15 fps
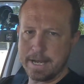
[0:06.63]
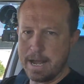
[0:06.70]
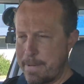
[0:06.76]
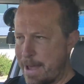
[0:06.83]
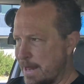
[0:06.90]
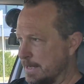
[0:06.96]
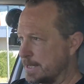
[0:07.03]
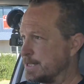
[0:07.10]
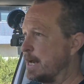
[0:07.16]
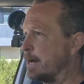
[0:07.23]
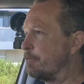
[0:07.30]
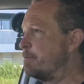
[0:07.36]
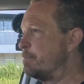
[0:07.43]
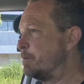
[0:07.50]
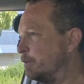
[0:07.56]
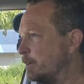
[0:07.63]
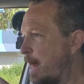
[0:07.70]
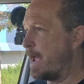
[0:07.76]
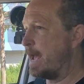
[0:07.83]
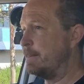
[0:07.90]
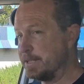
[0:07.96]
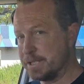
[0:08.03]
I'm Alex Dalrymple
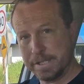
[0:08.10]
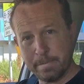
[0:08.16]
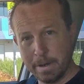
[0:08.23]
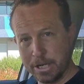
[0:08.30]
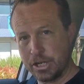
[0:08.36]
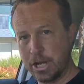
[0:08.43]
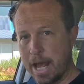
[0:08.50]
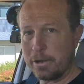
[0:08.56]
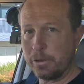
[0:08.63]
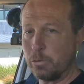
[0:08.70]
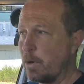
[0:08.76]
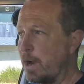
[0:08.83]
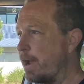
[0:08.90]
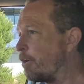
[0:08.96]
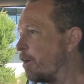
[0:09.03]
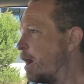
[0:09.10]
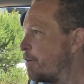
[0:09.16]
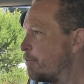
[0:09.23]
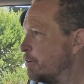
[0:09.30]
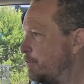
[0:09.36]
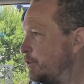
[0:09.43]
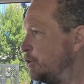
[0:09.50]
and this is my channel where I
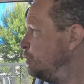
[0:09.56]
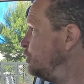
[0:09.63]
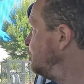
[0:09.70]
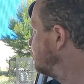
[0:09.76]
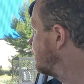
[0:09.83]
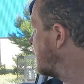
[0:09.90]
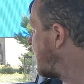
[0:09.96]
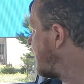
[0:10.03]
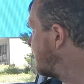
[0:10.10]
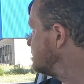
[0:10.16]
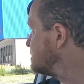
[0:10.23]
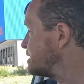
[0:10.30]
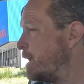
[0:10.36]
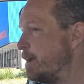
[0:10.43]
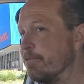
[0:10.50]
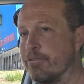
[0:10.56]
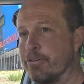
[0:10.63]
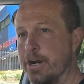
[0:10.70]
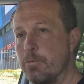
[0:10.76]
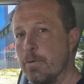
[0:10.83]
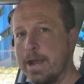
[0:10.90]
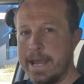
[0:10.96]
review new cars
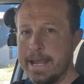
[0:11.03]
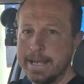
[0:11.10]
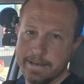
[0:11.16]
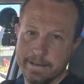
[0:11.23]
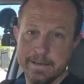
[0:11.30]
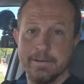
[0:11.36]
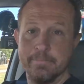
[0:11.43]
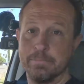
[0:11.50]
every week.